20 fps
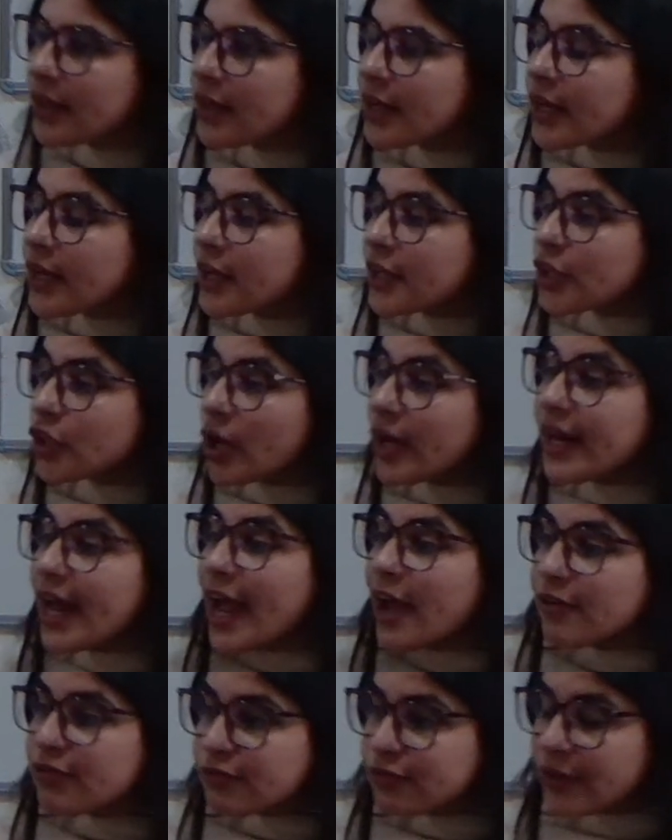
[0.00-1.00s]
your
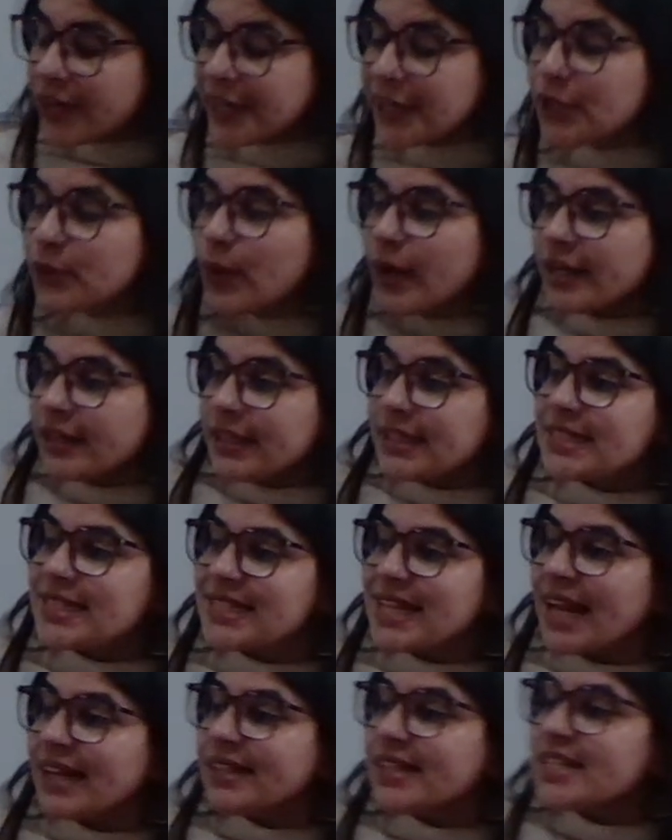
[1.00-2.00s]
effort to
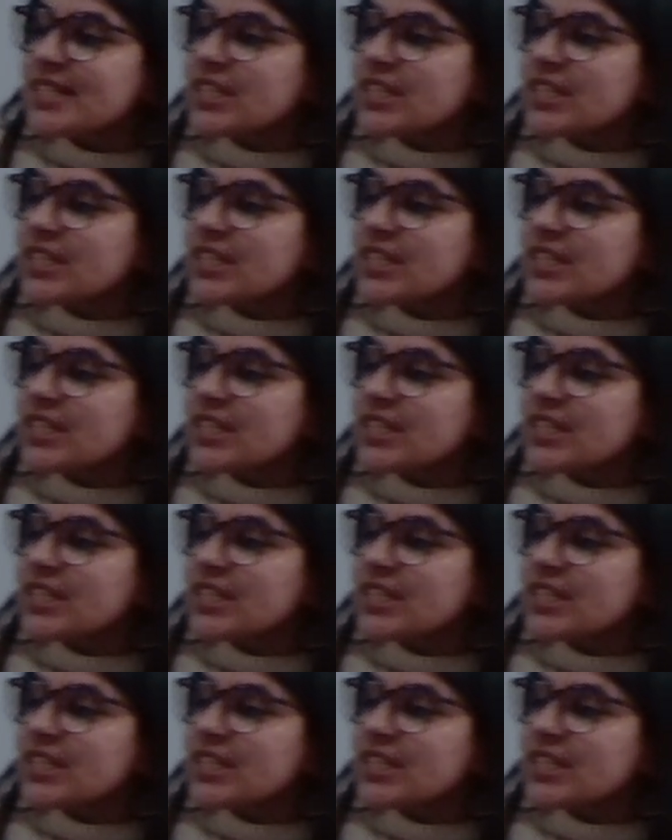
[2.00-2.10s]
understand this